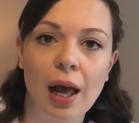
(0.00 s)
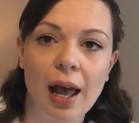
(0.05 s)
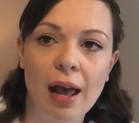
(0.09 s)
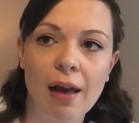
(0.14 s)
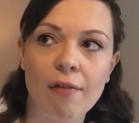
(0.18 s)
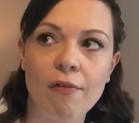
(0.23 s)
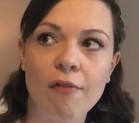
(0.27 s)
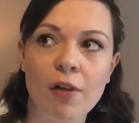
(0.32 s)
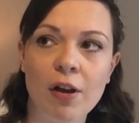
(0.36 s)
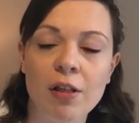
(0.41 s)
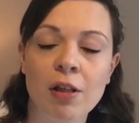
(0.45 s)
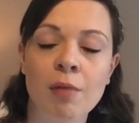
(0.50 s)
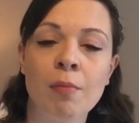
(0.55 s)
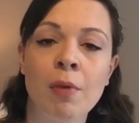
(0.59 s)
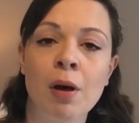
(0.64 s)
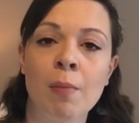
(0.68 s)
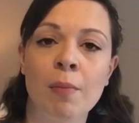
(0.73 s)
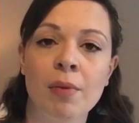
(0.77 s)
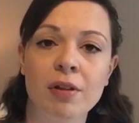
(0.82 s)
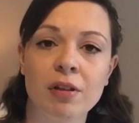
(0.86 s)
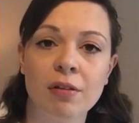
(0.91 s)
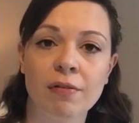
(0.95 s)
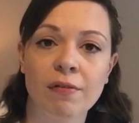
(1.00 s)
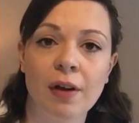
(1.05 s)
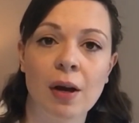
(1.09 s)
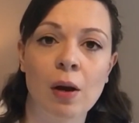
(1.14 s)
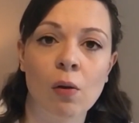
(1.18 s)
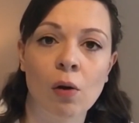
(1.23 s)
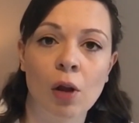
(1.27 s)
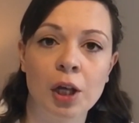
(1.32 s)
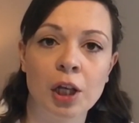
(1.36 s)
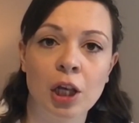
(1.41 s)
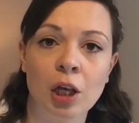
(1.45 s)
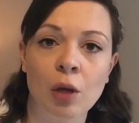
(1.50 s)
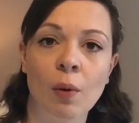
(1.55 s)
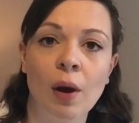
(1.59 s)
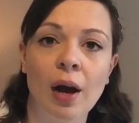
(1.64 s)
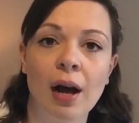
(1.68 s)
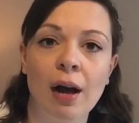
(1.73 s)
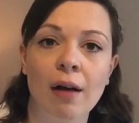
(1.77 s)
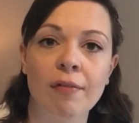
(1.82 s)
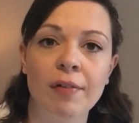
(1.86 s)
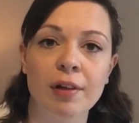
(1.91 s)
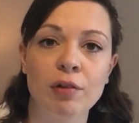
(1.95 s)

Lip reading: Every other mum has felt like you have.